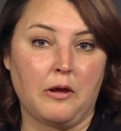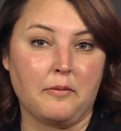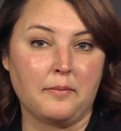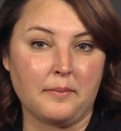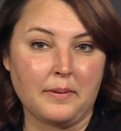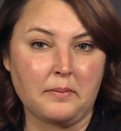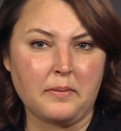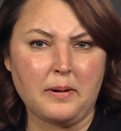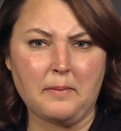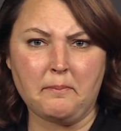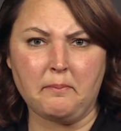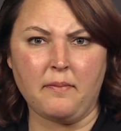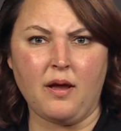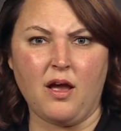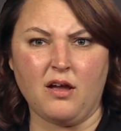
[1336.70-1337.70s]
But how
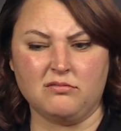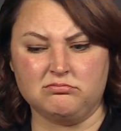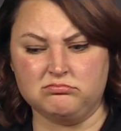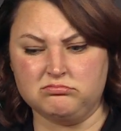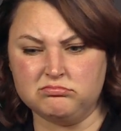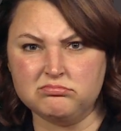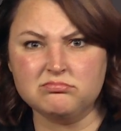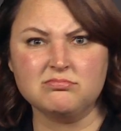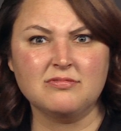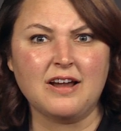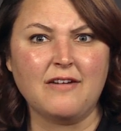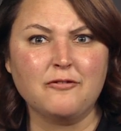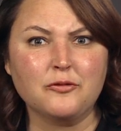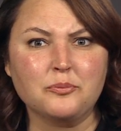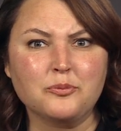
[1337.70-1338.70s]
many of you remember
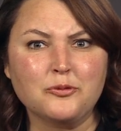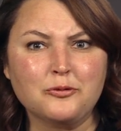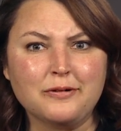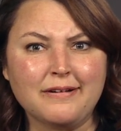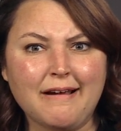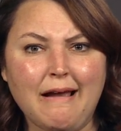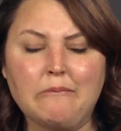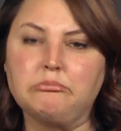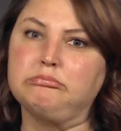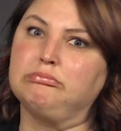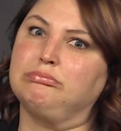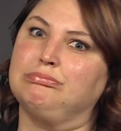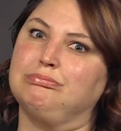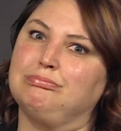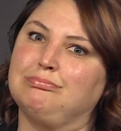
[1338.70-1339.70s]
magnetic
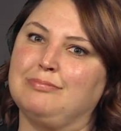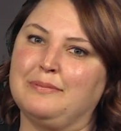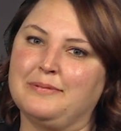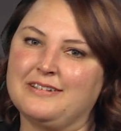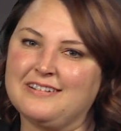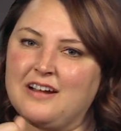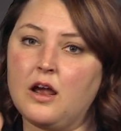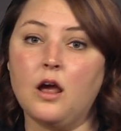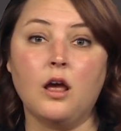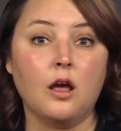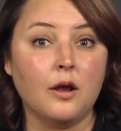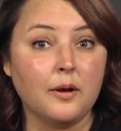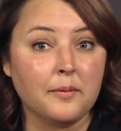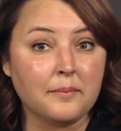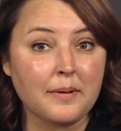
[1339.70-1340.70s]
tapes? I'm old
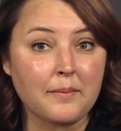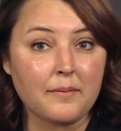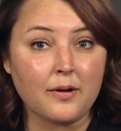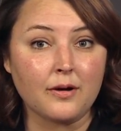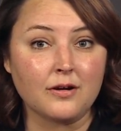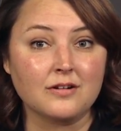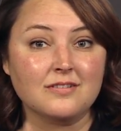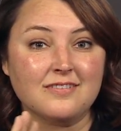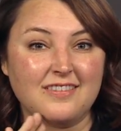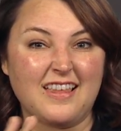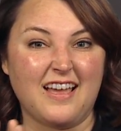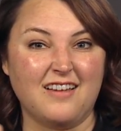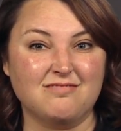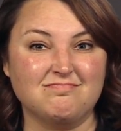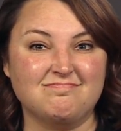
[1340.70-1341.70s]
enough and was in the
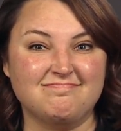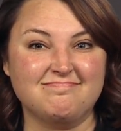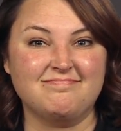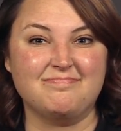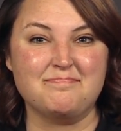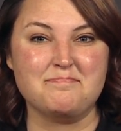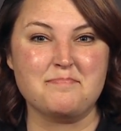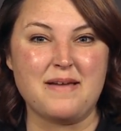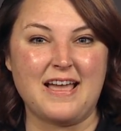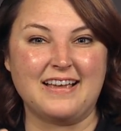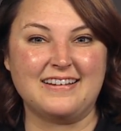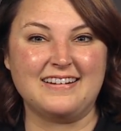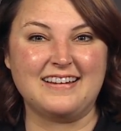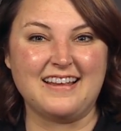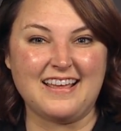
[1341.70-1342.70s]
IT industry
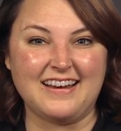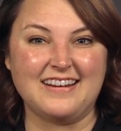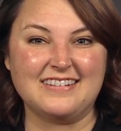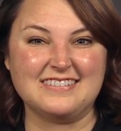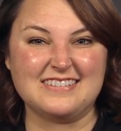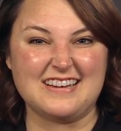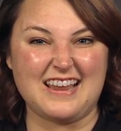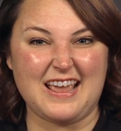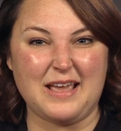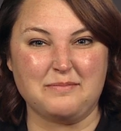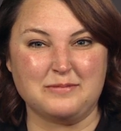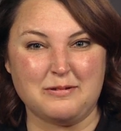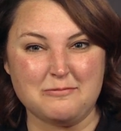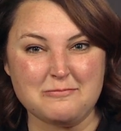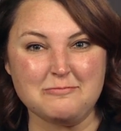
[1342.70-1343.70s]
early enough to
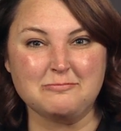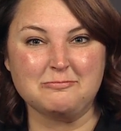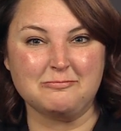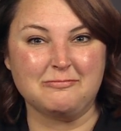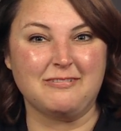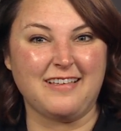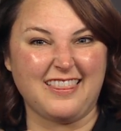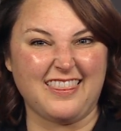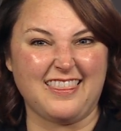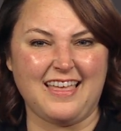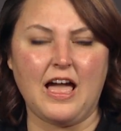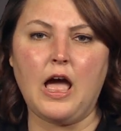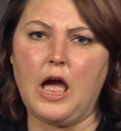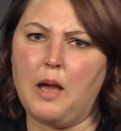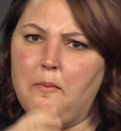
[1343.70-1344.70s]
remember that when that
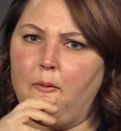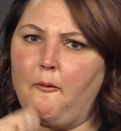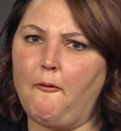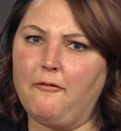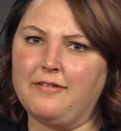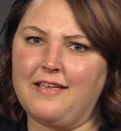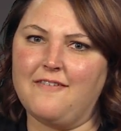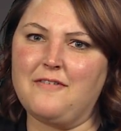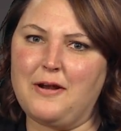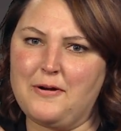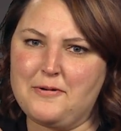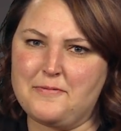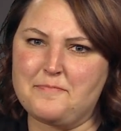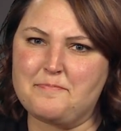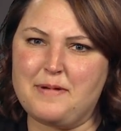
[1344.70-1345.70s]
was all, the
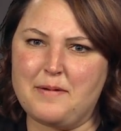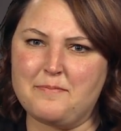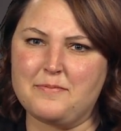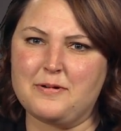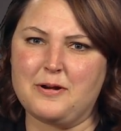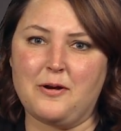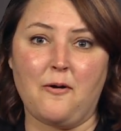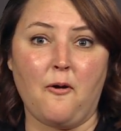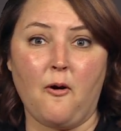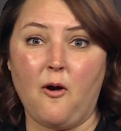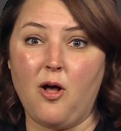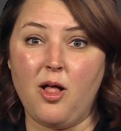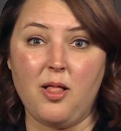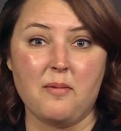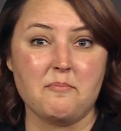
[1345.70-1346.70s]
backups were done on that
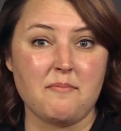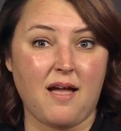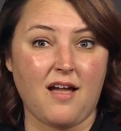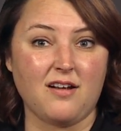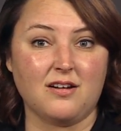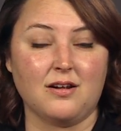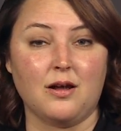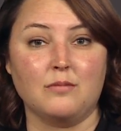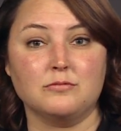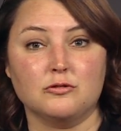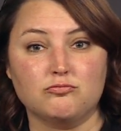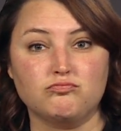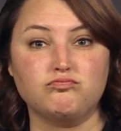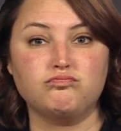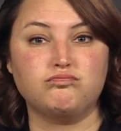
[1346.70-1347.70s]
every night.
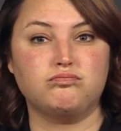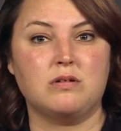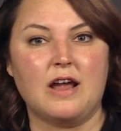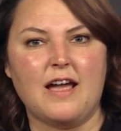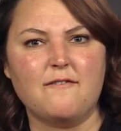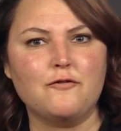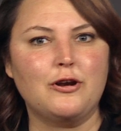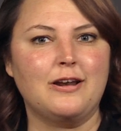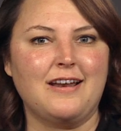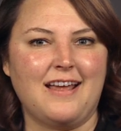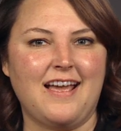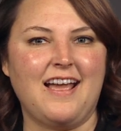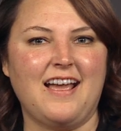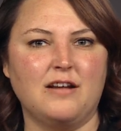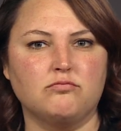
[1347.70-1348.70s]
Nowadays, I'd
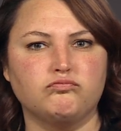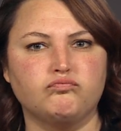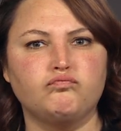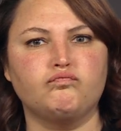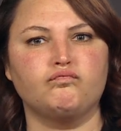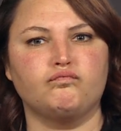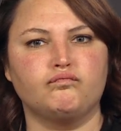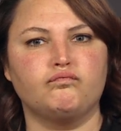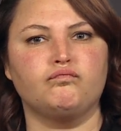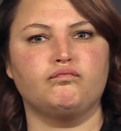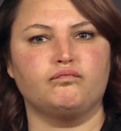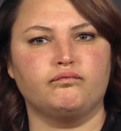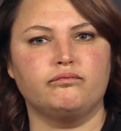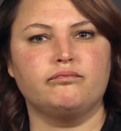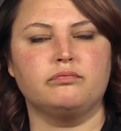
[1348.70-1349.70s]
be surprised if
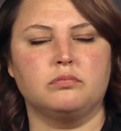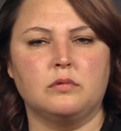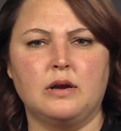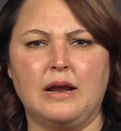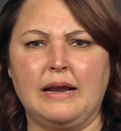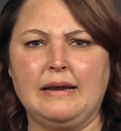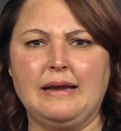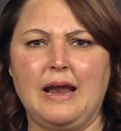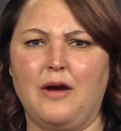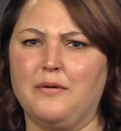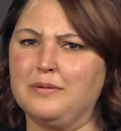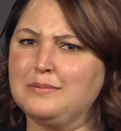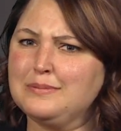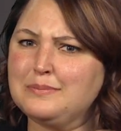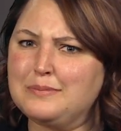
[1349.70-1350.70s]
there are many places
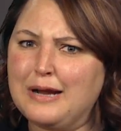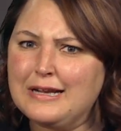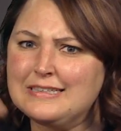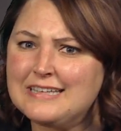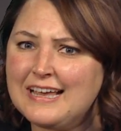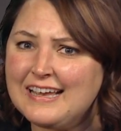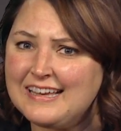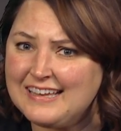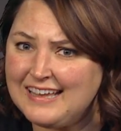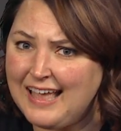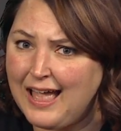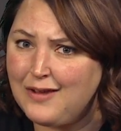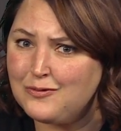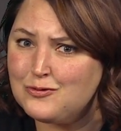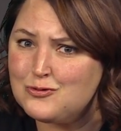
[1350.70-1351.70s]
that have a
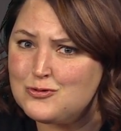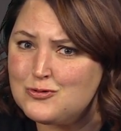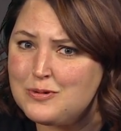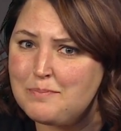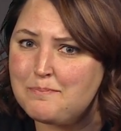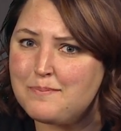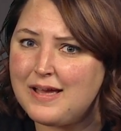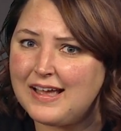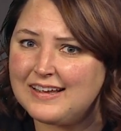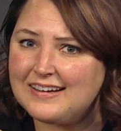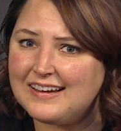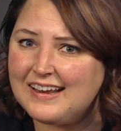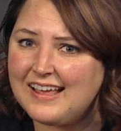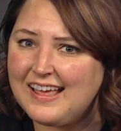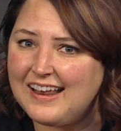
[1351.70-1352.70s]
magnetic tape drive.